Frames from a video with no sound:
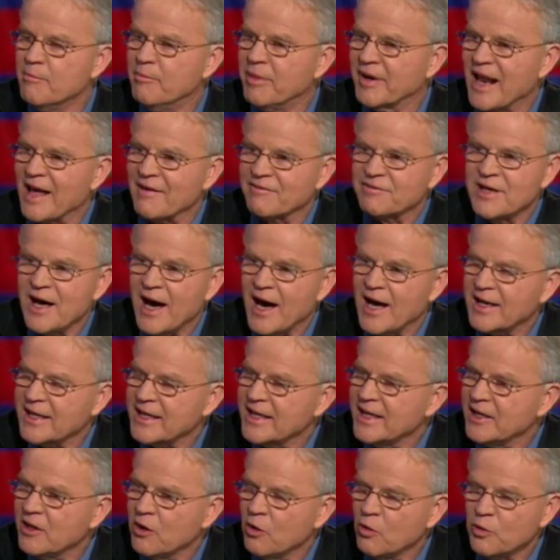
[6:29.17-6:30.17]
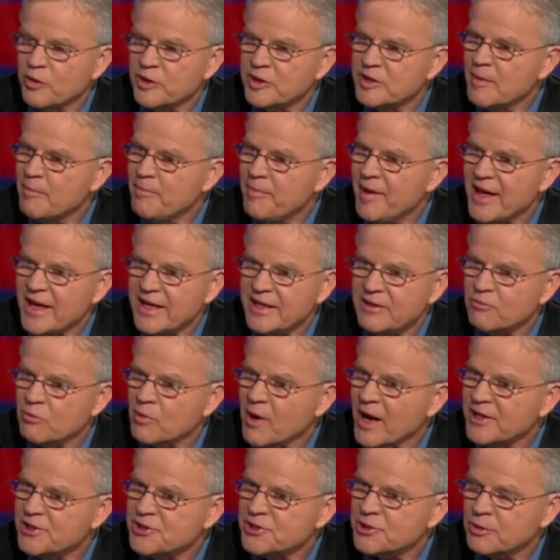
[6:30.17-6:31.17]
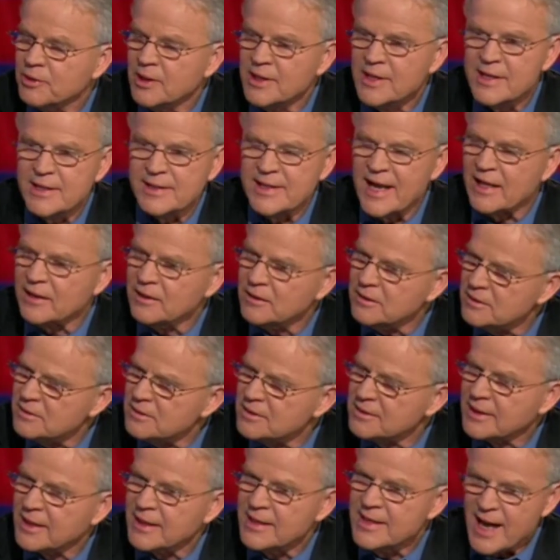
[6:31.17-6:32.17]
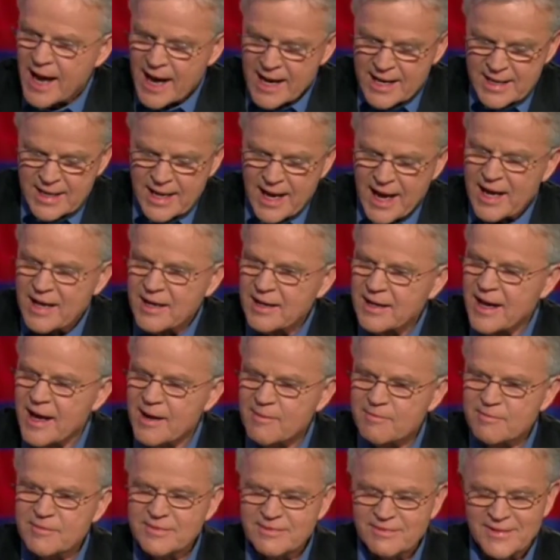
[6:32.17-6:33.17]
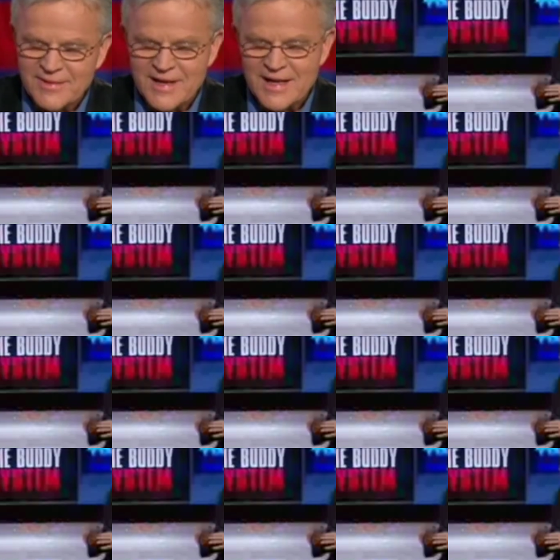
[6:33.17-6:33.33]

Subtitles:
But I've got to get on a debate, Rachel. Now, look, I